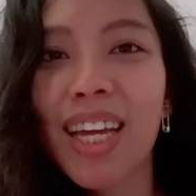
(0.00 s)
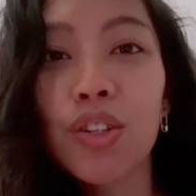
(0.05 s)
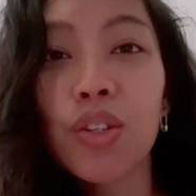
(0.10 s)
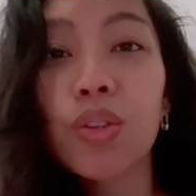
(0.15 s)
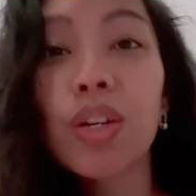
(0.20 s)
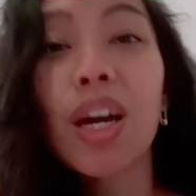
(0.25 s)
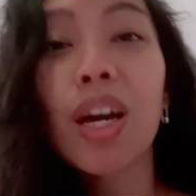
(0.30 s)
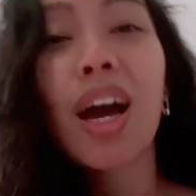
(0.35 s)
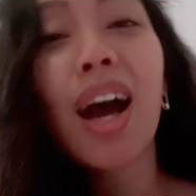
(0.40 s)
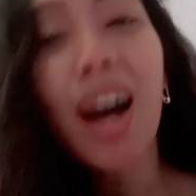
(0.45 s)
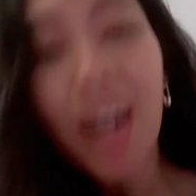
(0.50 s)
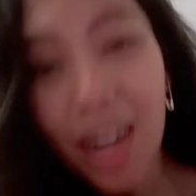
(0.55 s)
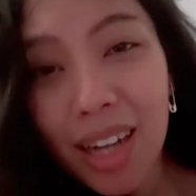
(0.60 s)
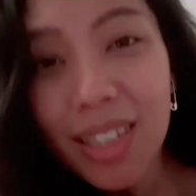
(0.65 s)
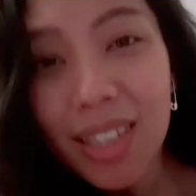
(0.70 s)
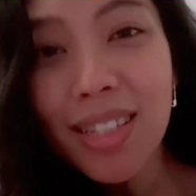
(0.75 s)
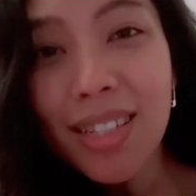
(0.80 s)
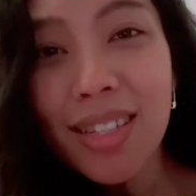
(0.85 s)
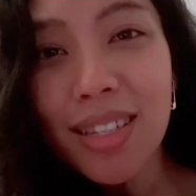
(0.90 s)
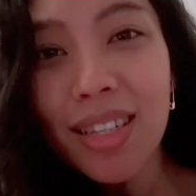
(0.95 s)
I don't know.
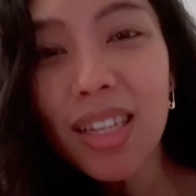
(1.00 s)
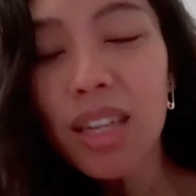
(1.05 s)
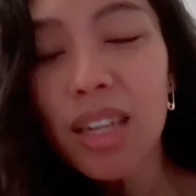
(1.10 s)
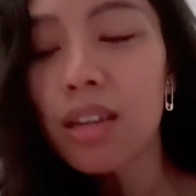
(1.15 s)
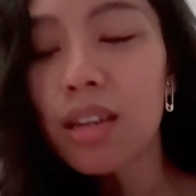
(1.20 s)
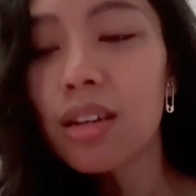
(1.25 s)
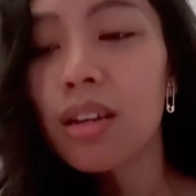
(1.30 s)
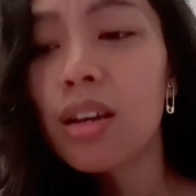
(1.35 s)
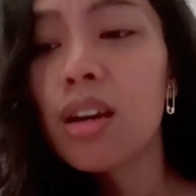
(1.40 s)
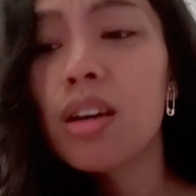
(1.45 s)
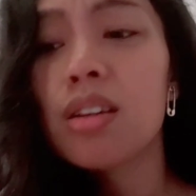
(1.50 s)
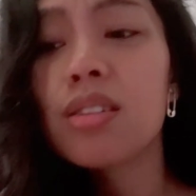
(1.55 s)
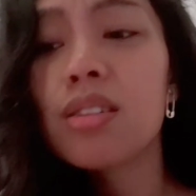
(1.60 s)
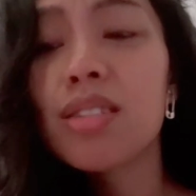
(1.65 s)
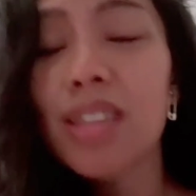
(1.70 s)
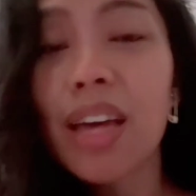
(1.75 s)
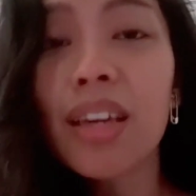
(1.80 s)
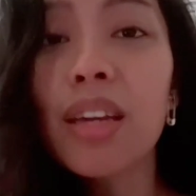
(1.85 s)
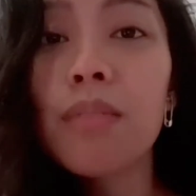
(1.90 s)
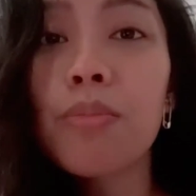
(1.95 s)
Honestly,
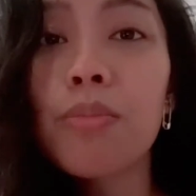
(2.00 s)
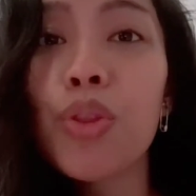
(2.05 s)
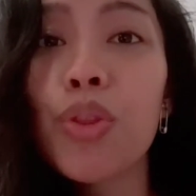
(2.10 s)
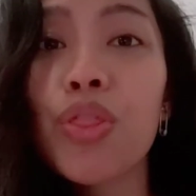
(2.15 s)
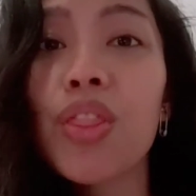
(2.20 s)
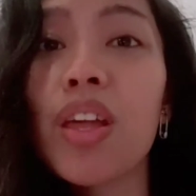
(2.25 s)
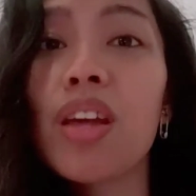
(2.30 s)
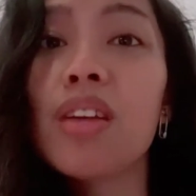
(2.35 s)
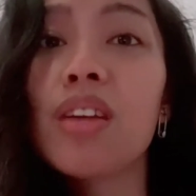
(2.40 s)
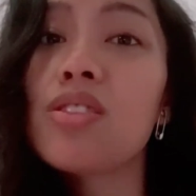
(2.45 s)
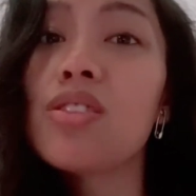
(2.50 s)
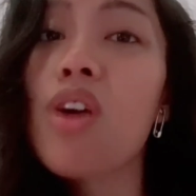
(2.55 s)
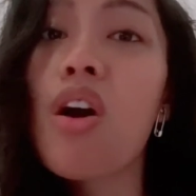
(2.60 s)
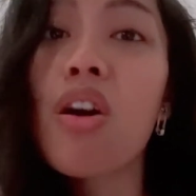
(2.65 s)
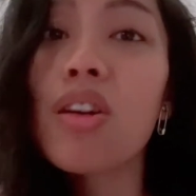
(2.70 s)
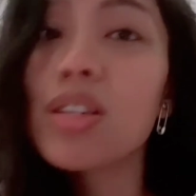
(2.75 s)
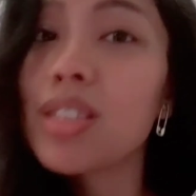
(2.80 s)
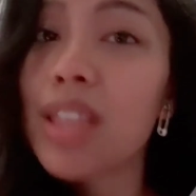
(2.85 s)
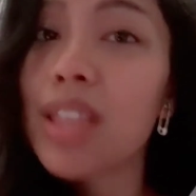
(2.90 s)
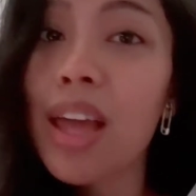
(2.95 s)
second birthdays
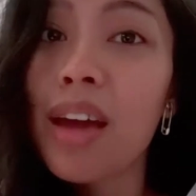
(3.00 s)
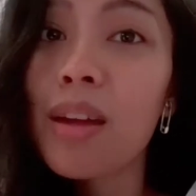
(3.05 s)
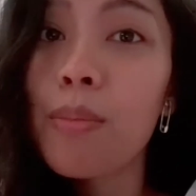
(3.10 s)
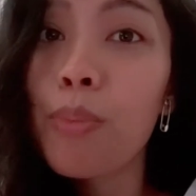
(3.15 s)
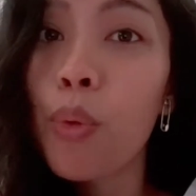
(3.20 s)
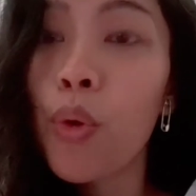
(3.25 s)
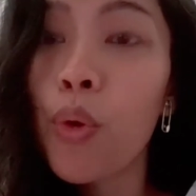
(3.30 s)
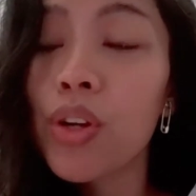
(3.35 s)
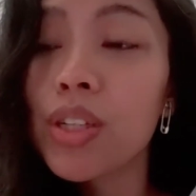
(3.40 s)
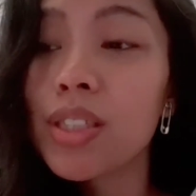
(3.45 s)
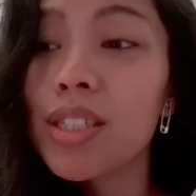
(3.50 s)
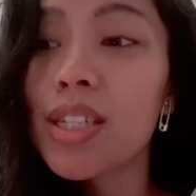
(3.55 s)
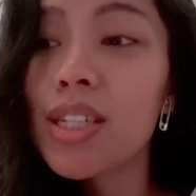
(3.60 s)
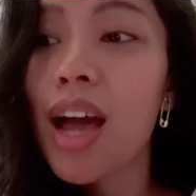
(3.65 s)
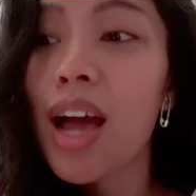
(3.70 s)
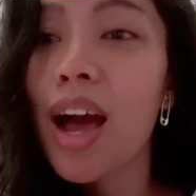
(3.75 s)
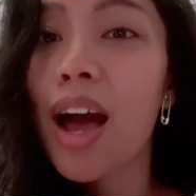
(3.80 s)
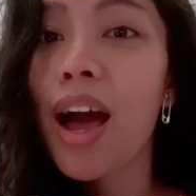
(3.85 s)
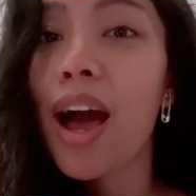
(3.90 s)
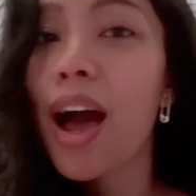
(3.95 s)
aren't that important.